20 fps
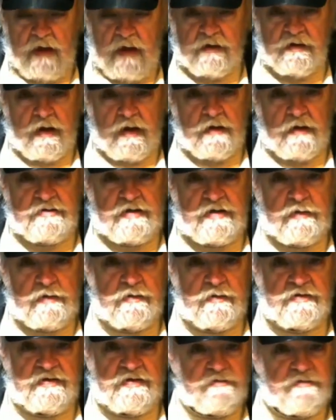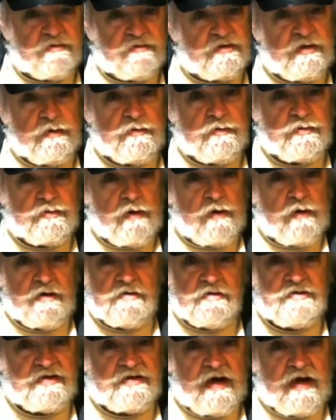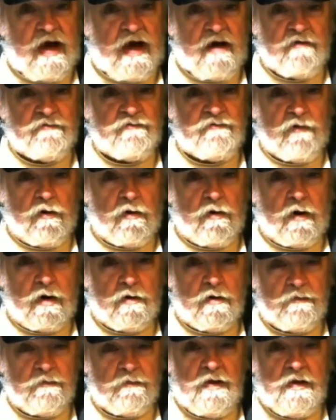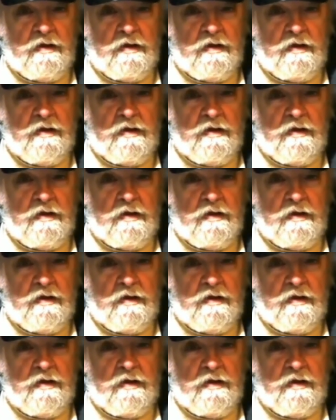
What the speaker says: and she was trying to see how far,